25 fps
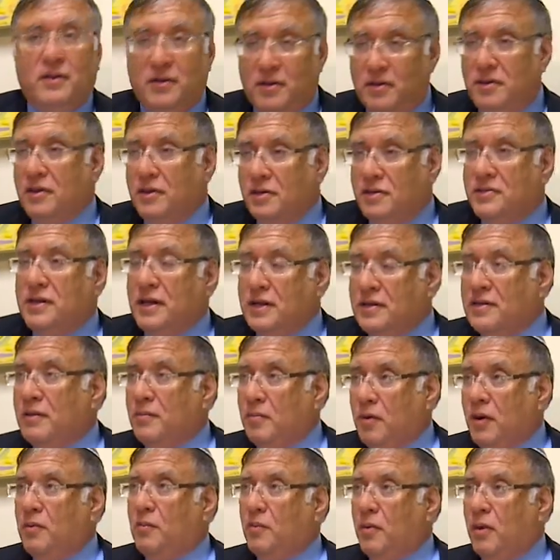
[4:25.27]
Did you set aside,
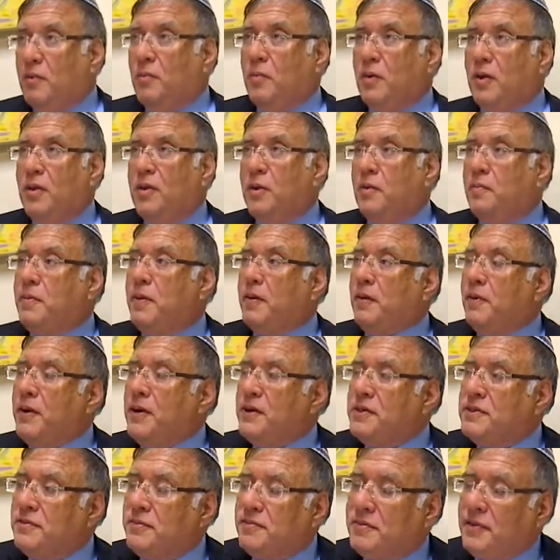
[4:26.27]
were there
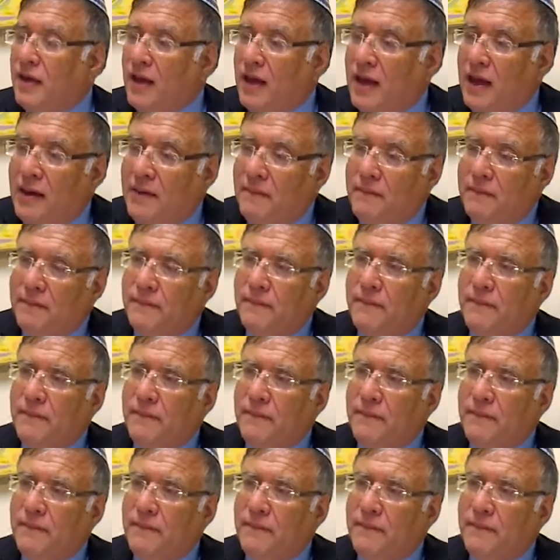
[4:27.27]
periods of time?